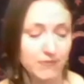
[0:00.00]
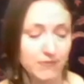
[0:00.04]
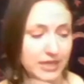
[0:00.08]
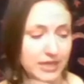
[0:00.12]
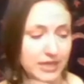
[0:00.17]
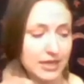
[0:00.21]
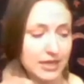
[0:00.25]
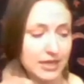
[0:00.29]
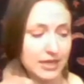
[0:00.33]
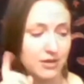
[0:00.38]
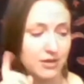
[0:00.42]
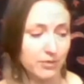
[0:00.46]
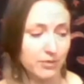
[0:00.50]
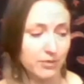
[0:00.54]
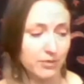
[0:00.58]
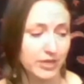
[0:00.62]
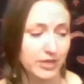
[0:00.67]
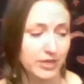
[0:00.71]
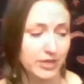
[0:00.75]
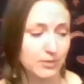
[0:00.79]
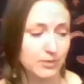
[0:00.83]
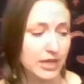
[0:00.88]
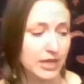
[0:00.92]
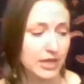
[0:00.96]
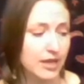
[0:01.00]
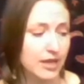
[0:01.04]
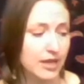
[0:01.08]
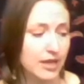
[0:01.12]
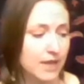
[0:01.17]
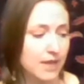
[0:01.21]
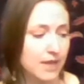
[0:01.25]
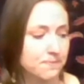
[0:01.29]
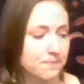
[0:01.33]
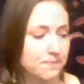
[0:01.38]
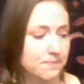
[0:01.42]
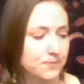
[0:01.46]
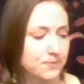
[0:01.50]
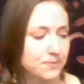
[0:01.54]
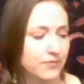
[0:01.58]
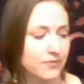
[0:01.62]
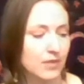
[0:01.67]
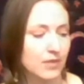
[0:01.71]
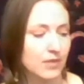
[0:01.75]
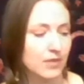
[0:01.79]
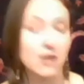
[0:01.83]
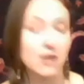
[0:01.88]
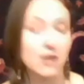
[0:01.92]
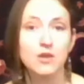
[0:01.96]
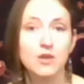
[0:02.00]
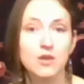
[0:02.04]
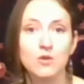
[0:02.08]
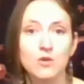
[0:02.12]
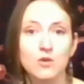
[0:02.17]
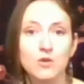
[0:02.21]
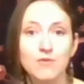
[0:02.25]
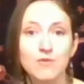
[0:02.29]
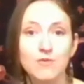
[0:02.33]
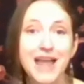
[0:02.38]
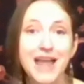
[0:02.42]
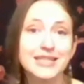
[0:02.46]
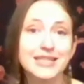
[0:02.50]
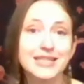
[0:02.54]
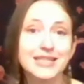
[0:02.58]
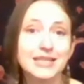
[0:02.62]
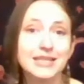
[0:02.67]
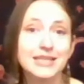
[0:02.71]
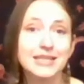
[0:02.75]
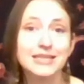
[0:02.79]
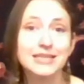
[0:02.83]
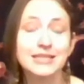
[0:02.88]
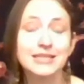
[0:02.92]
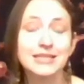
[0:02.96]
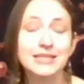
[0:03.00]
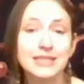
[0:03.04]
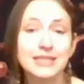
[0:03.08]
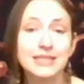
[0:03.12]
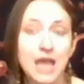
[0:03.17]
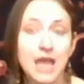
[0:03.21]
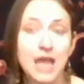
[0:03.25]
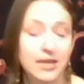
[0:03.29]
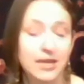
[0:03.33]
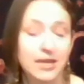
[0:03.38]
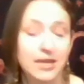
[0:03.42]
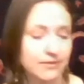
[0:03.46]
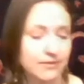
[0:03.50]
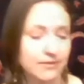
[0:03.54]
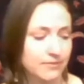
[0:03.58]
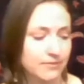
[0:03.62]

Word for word: it down, and then press play again. Rising sun.